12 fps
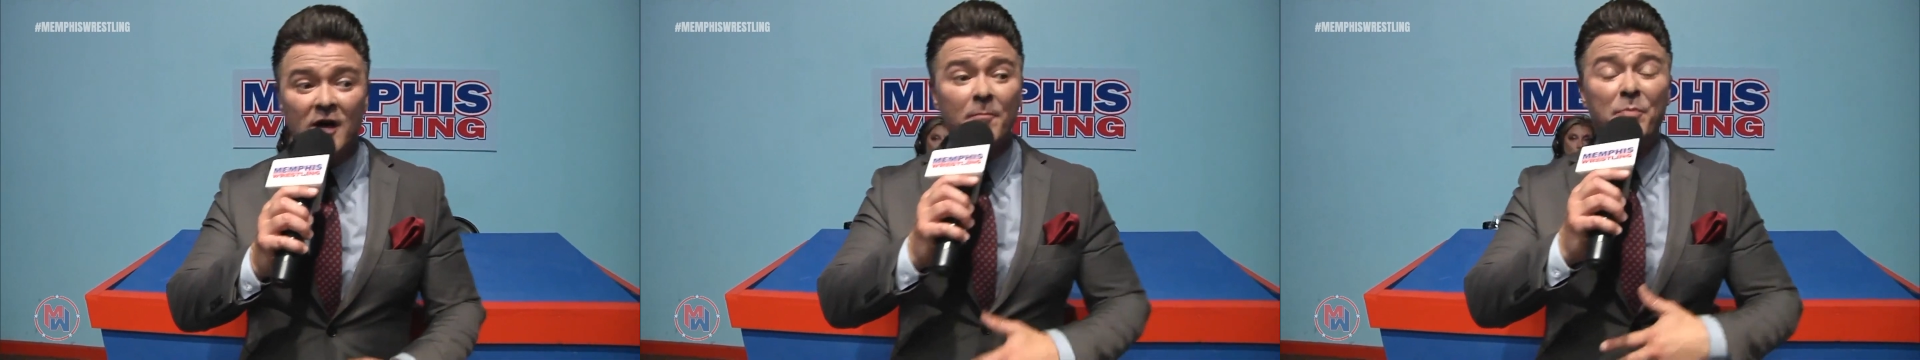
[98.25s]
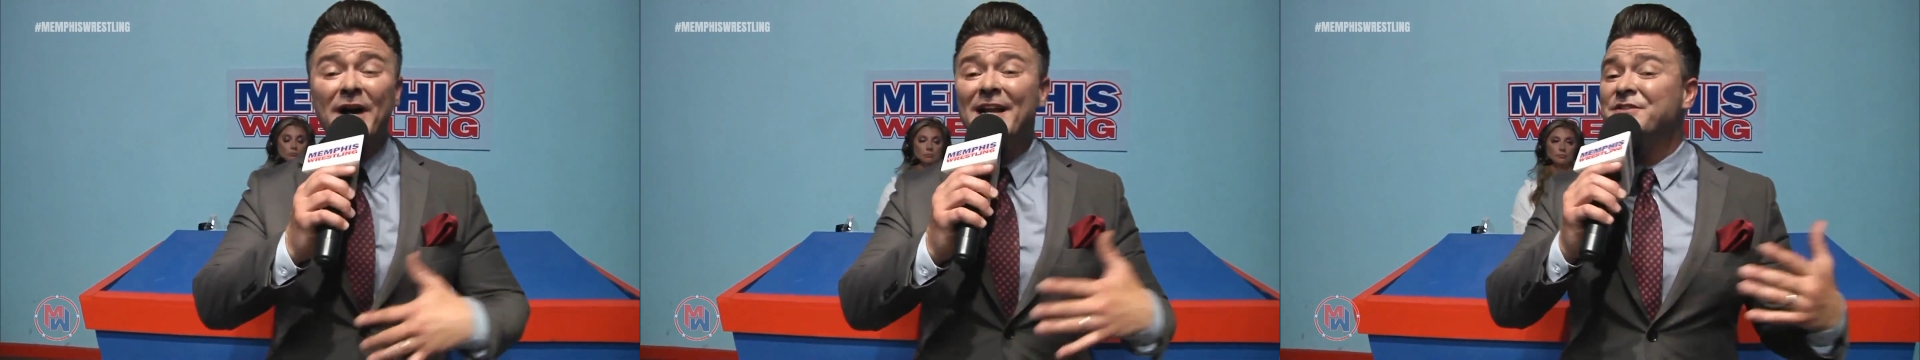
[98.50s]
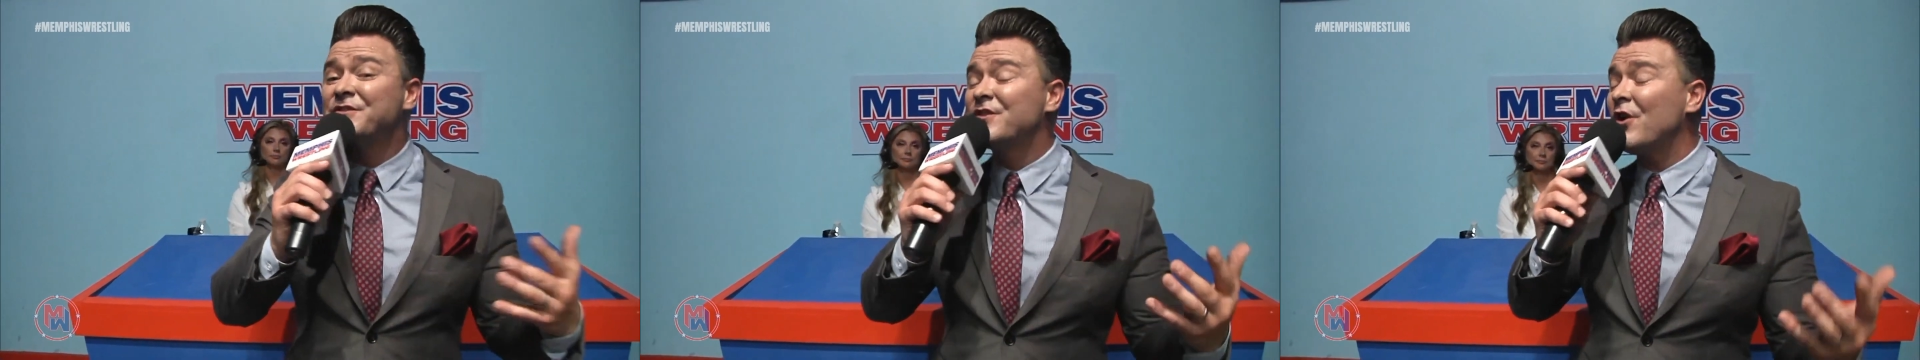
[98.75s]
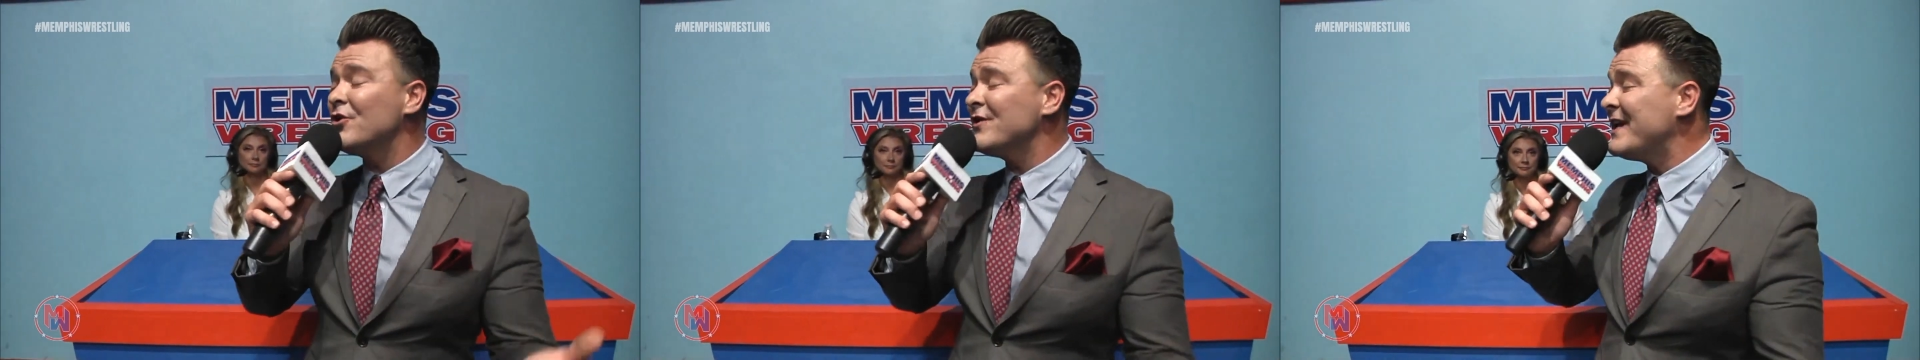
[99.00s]
but it
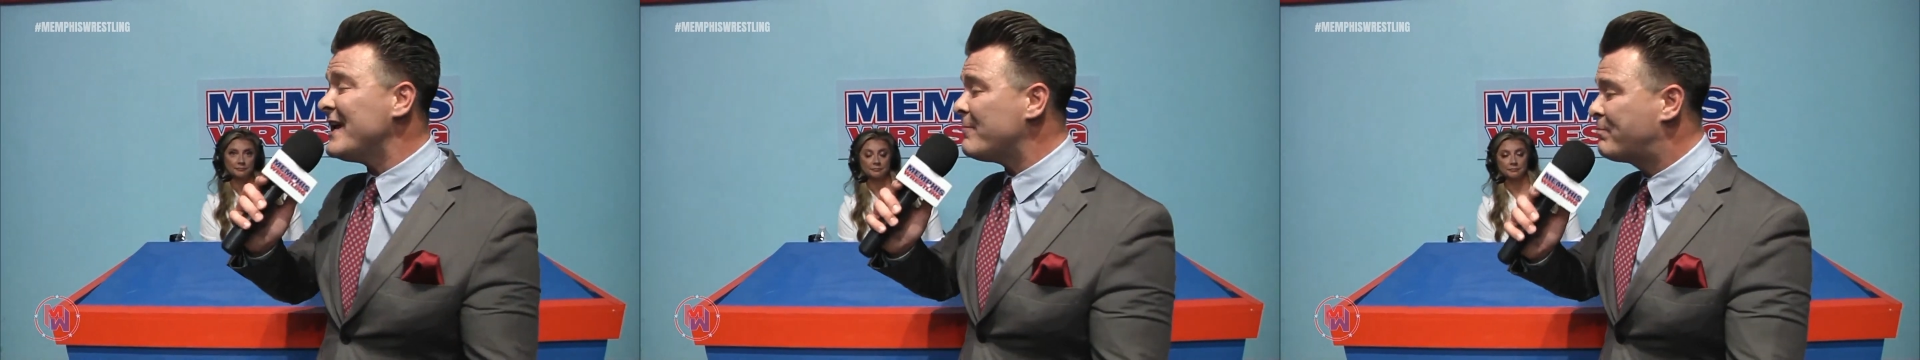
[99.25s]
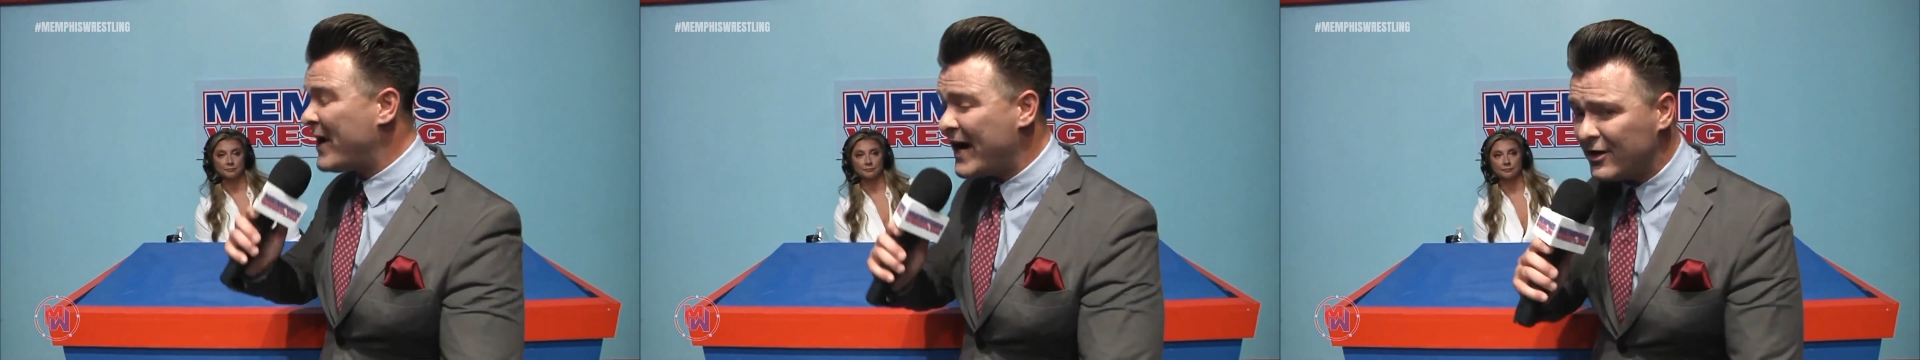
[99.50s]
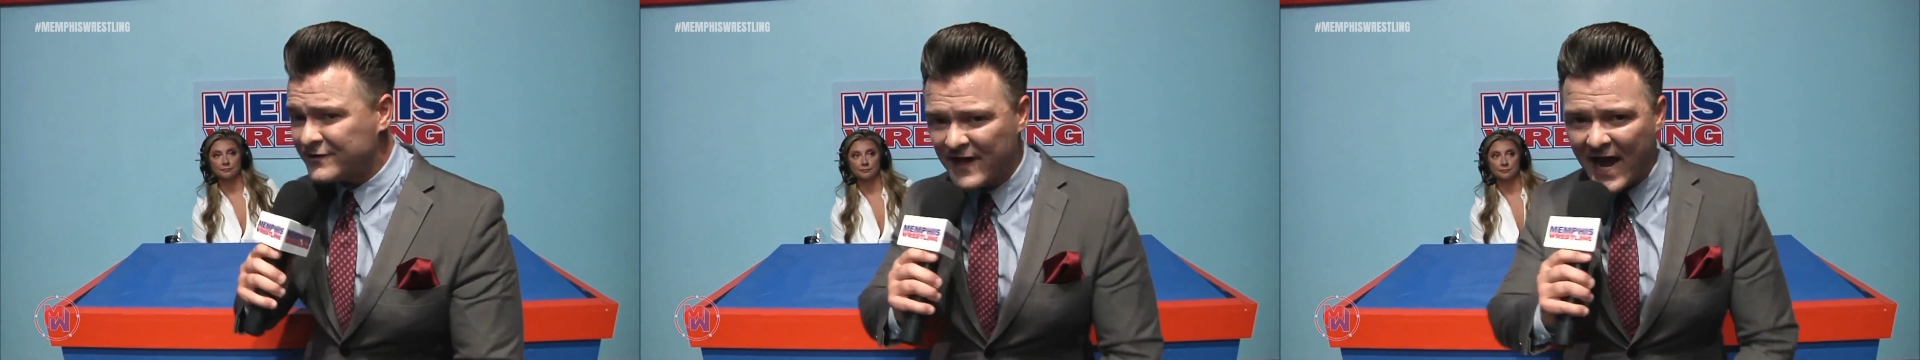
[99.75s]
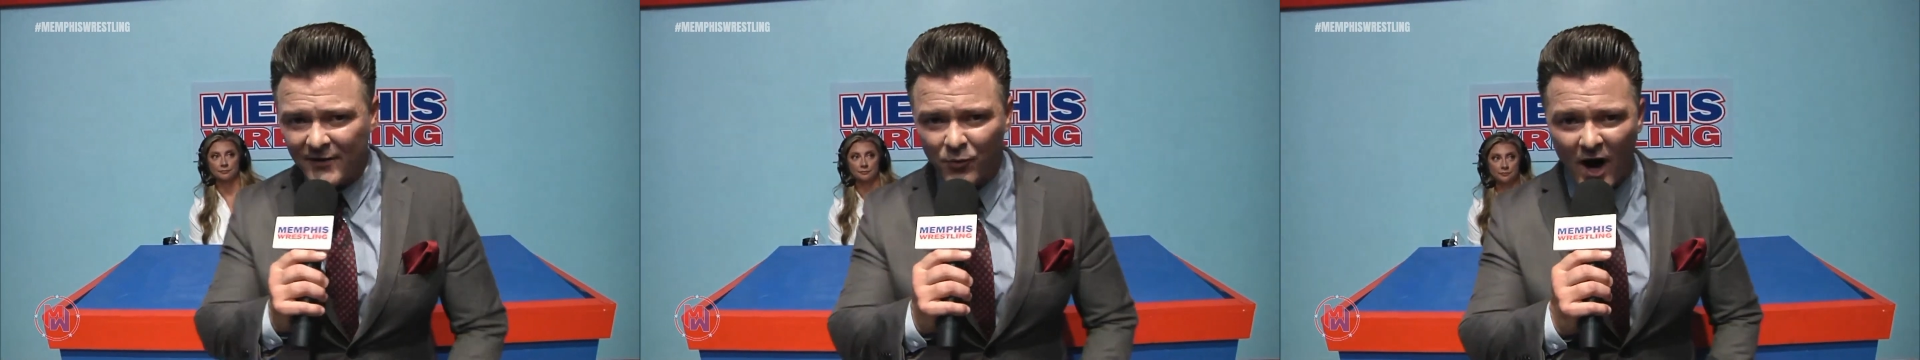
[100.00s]
certainly appears
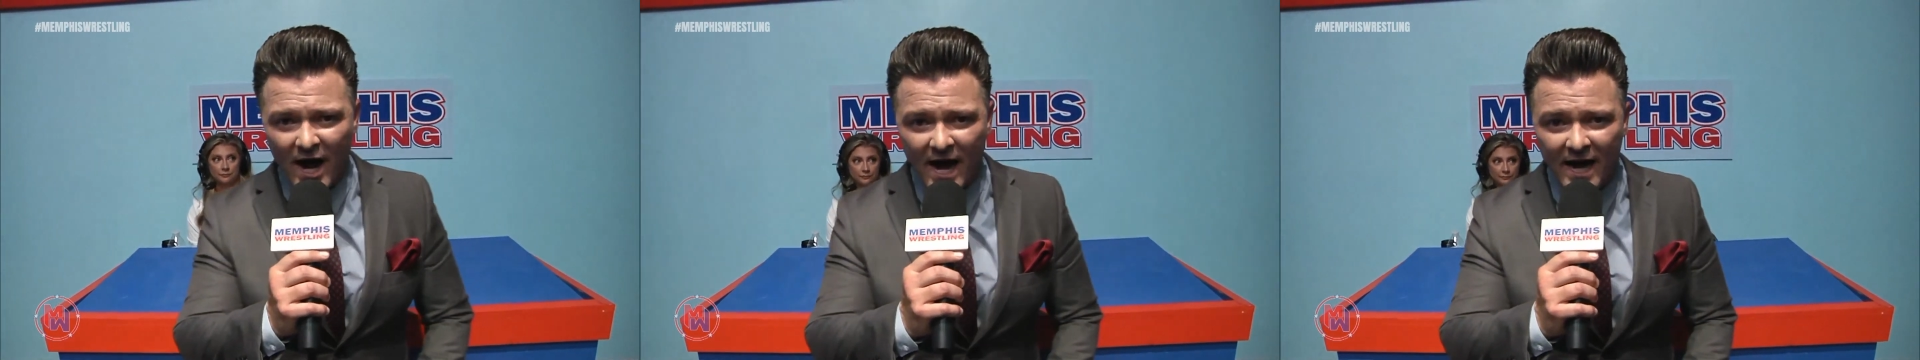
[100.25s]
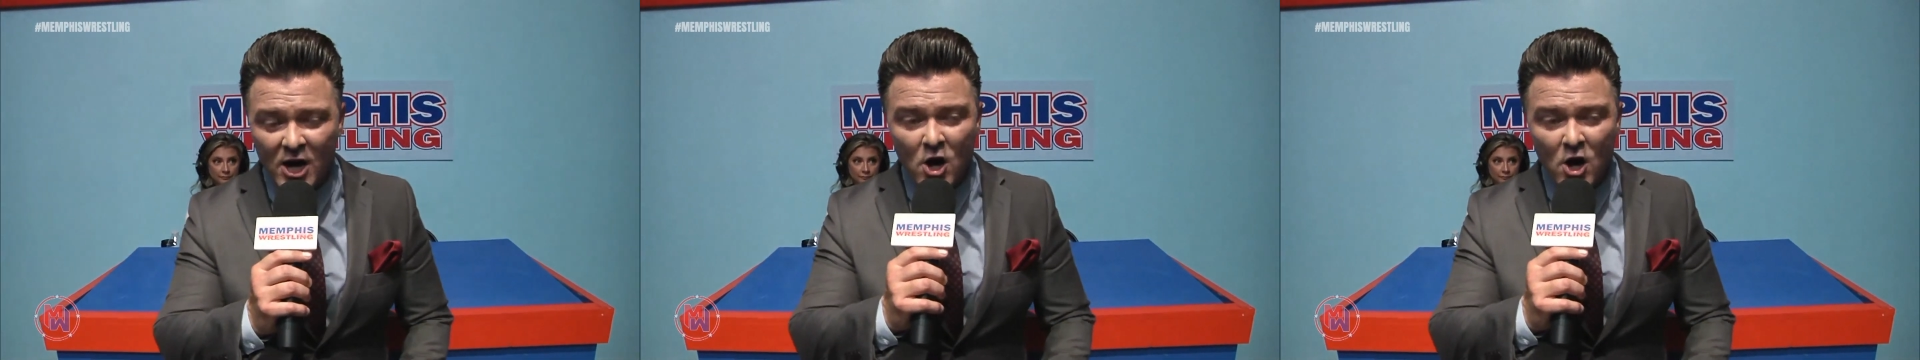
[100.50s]
that way.